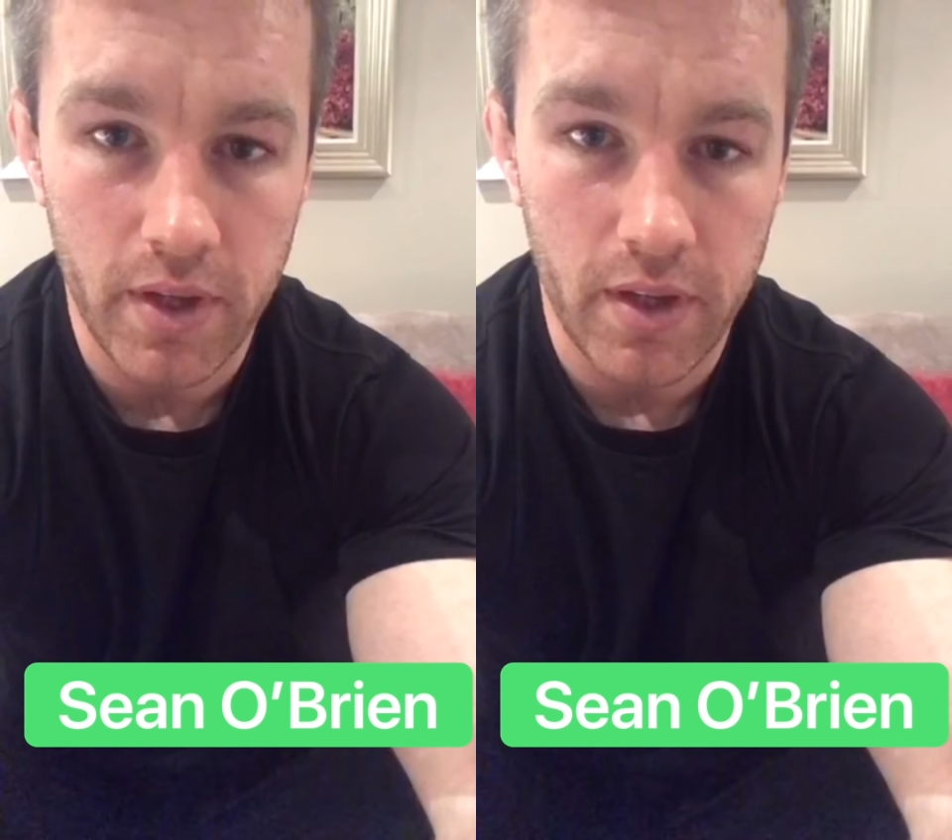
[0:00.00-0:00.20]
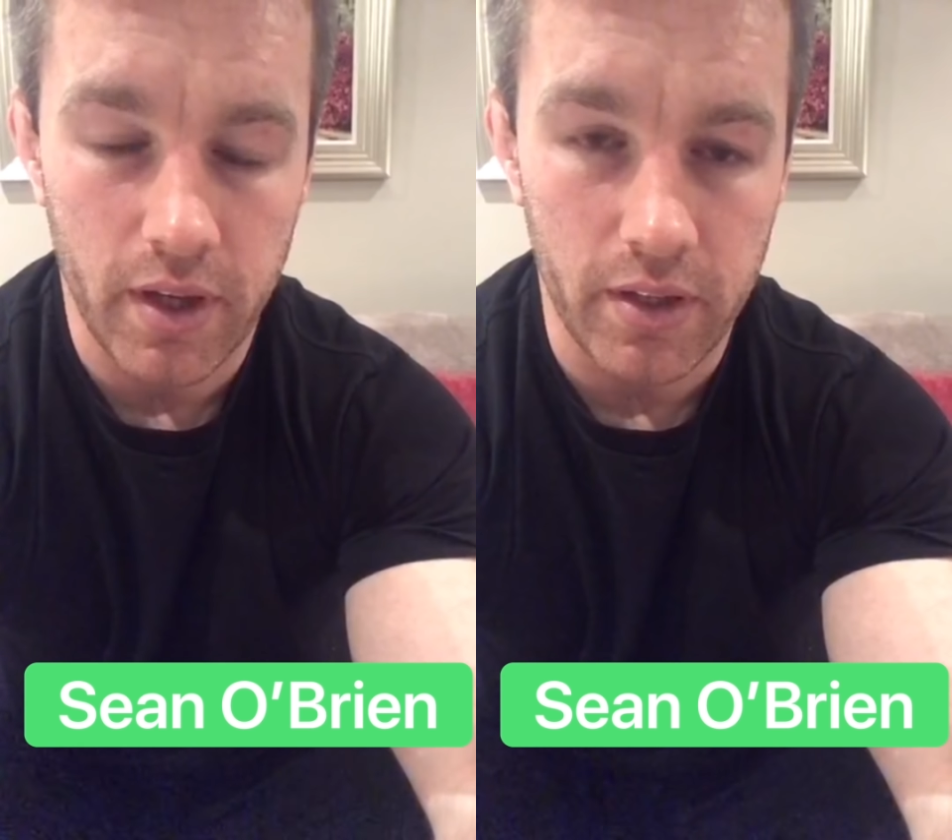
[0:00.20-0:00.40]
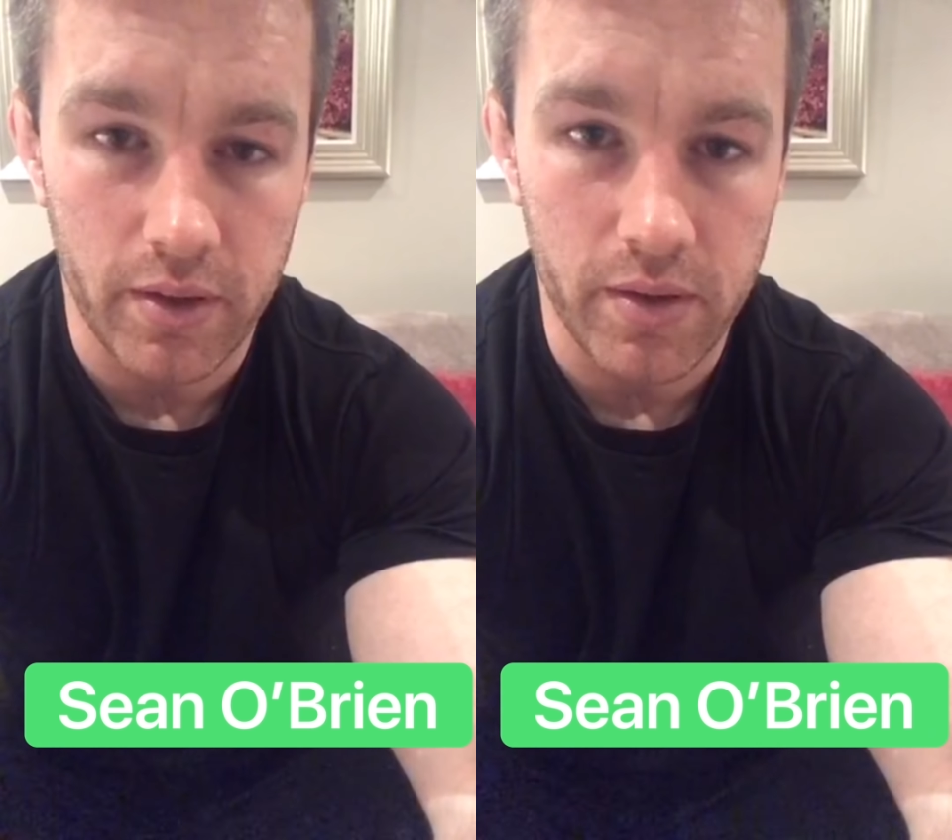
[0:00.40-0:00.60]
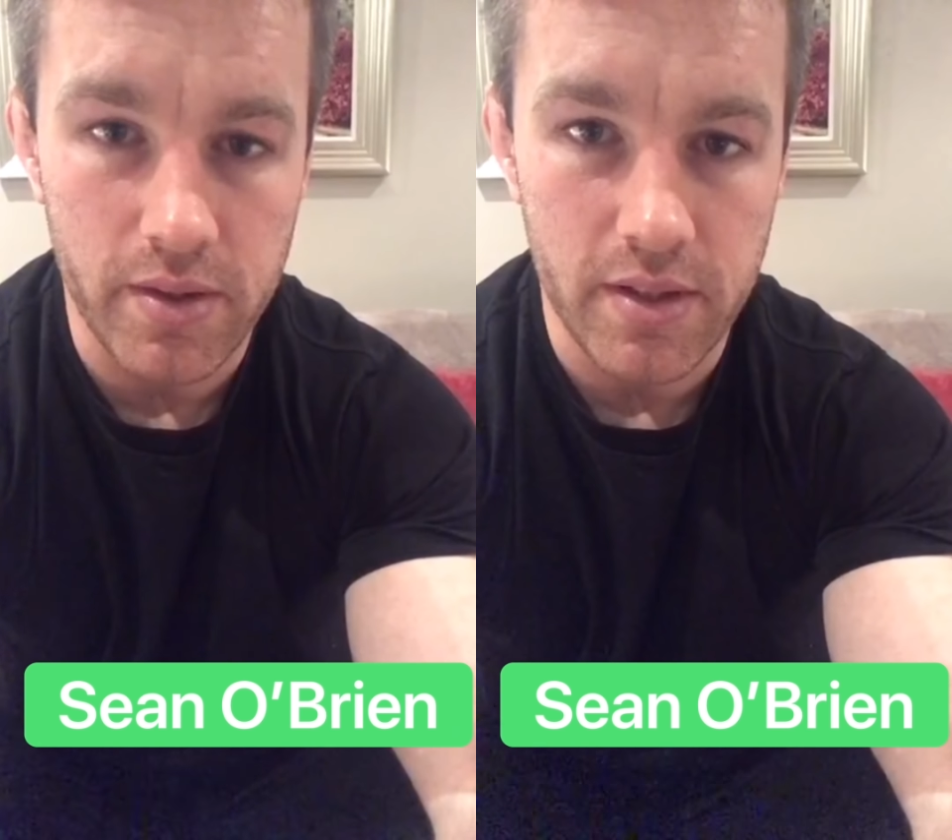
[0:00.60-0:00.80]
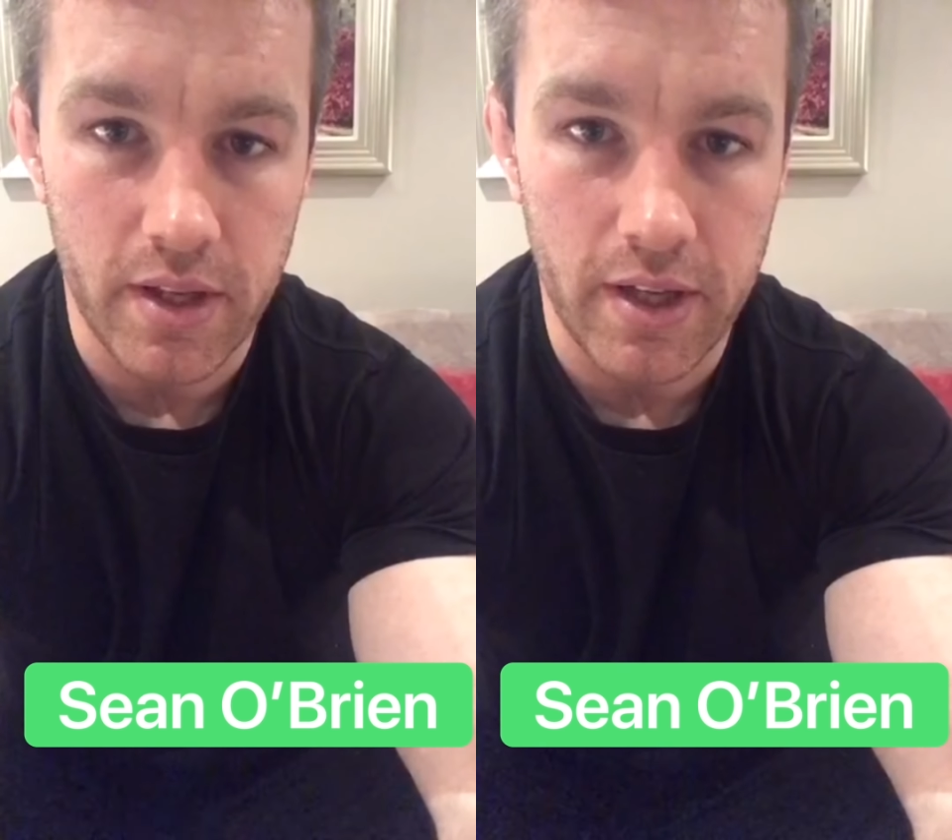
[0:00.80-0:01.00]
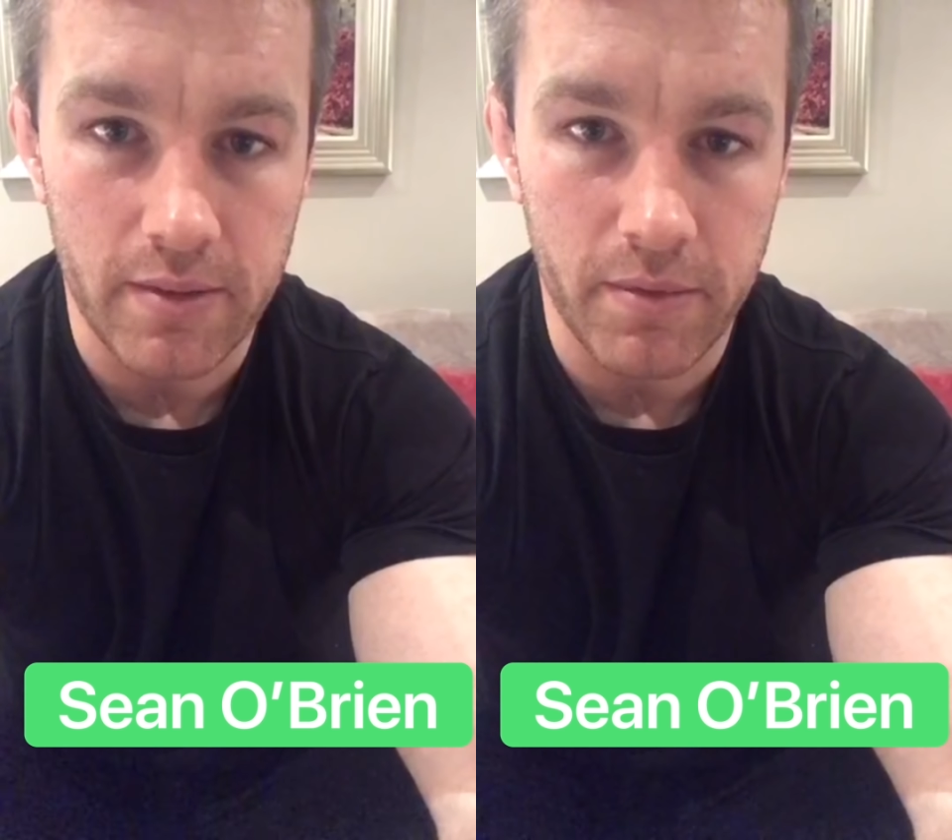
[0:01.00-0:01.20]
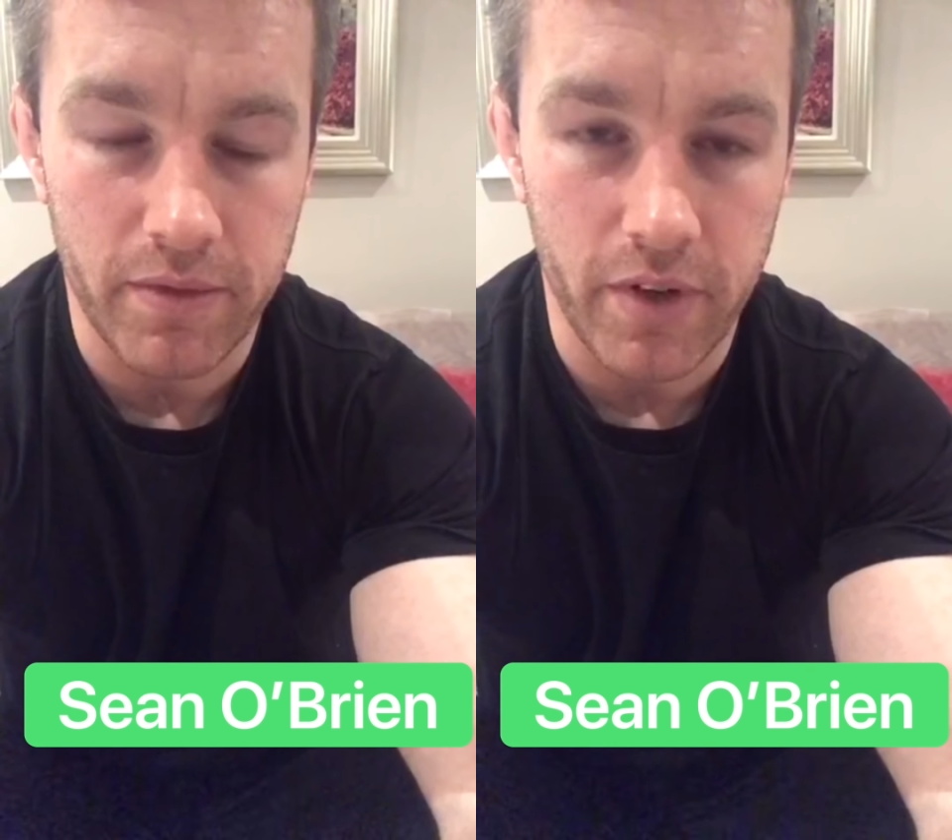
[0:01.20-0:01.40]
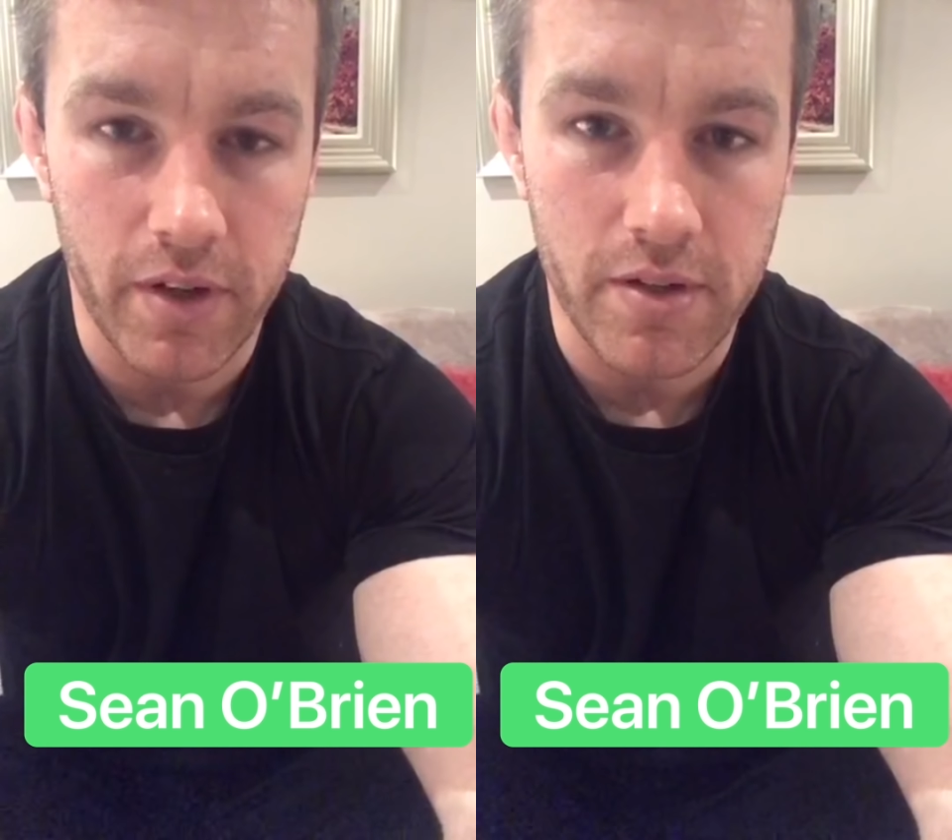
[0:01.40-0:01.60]
I know it's um, a
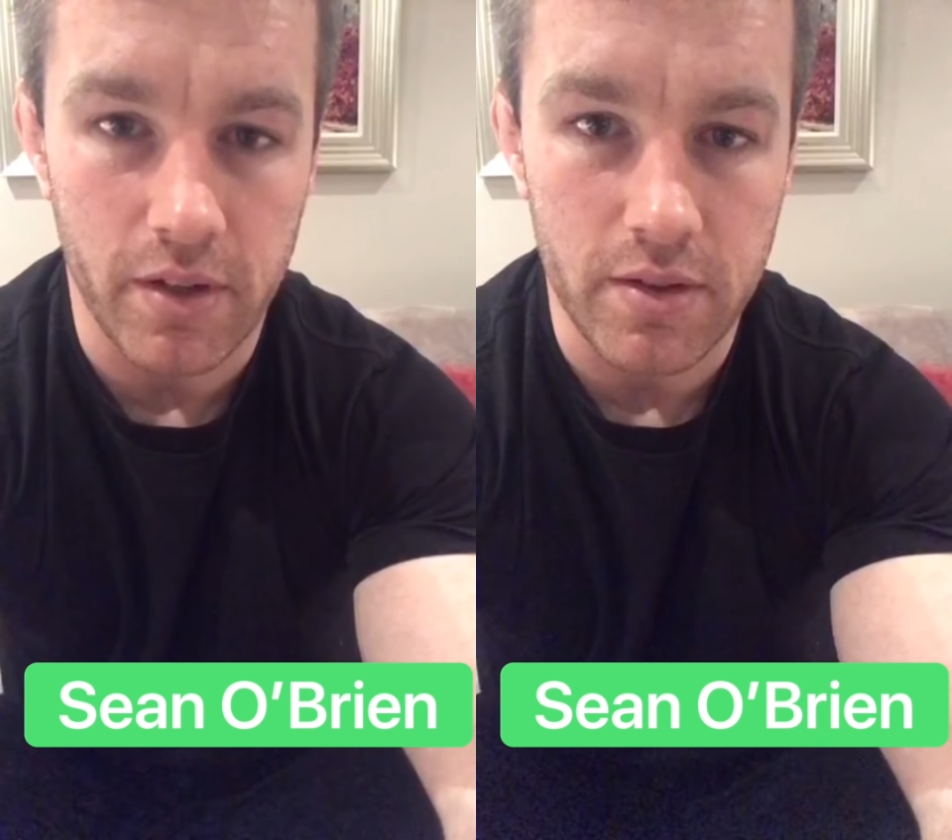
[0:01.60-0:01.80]
very uncertain